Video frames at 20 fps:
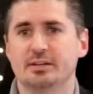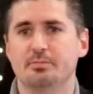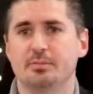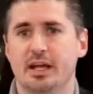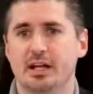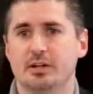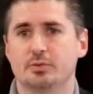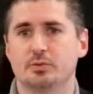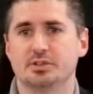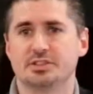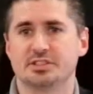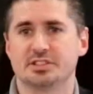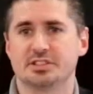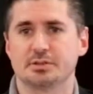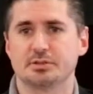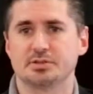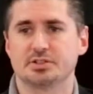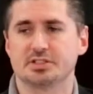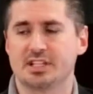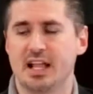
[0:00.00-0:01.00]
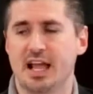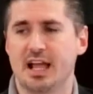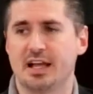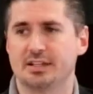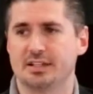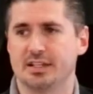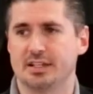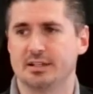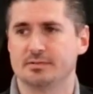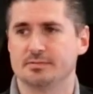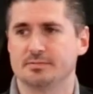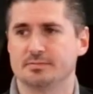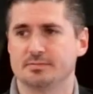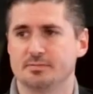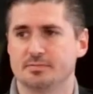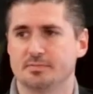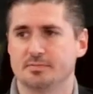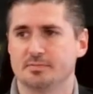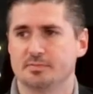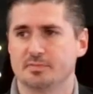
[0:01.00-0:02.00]
made was still standing.
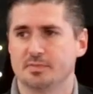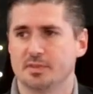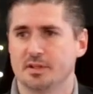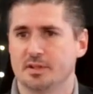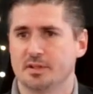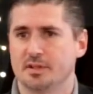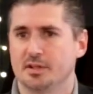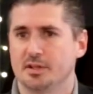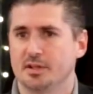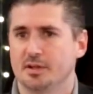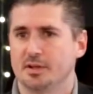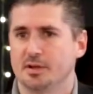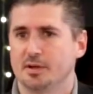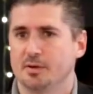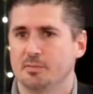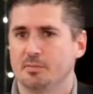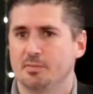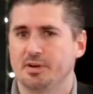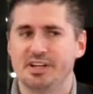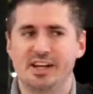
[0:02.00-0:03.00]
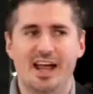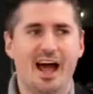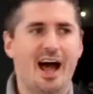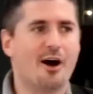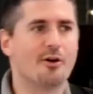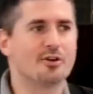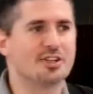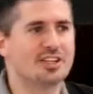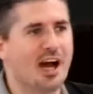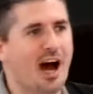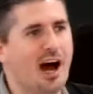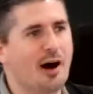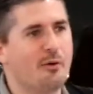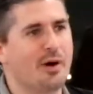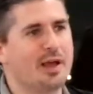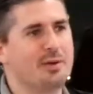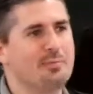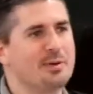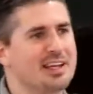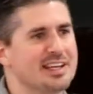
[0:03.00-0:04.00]
But now
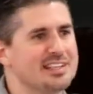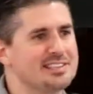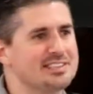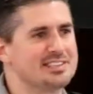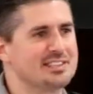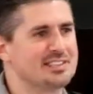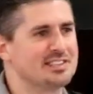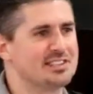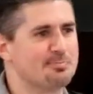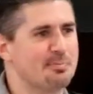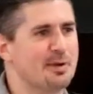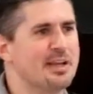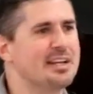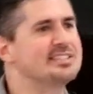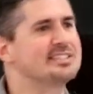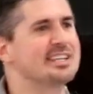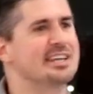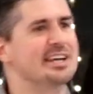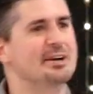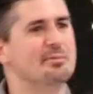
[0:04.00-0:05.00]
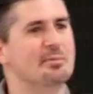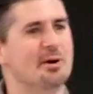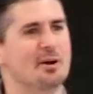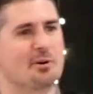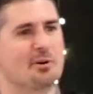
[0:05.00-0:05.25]
Yahweh begins to speak to him on